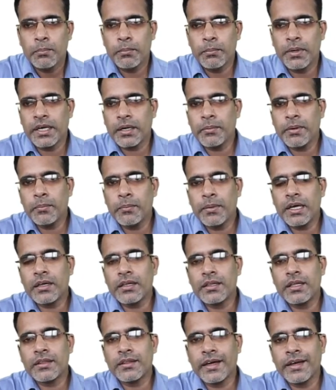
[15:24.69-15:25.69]
But
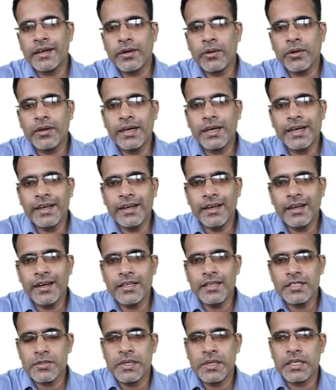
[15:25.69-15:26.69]
remember the thyroid
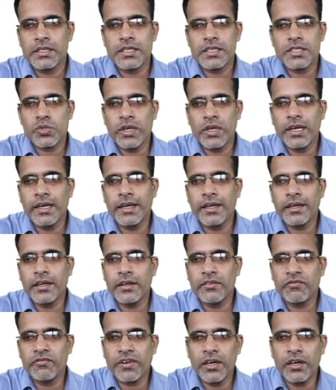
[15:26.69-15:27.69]
enlargement, the swelling
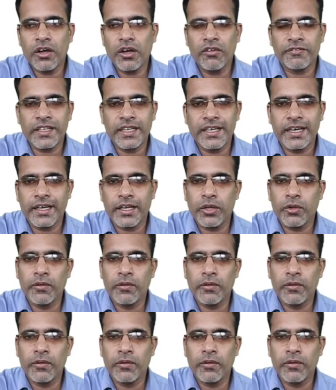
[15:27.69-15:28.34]
in front of the neck,